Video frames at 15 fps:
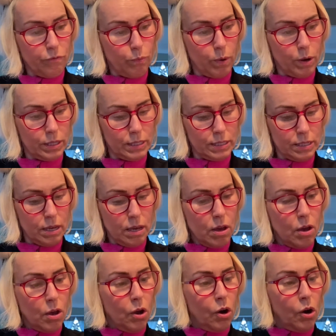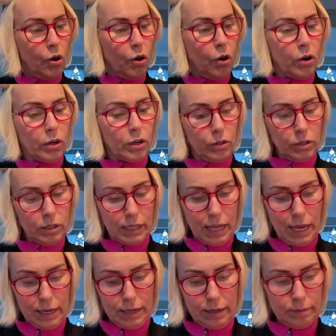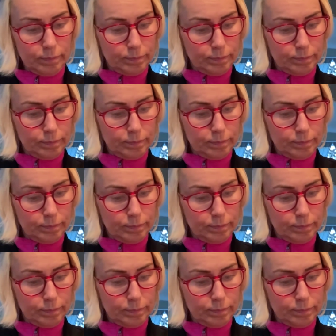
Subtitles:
what her art looked like.